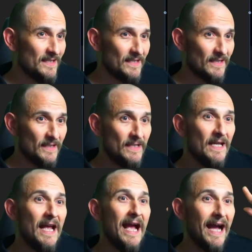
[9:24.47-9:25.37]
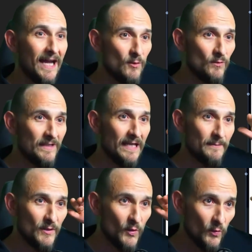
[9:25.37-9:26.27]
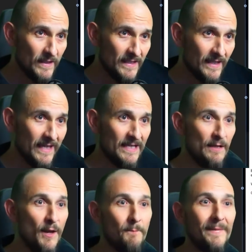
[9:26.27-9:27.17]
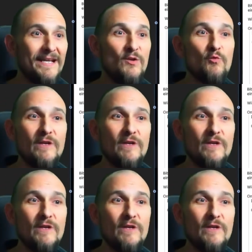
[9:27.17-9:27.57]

My logistics manager has confirmed your payment.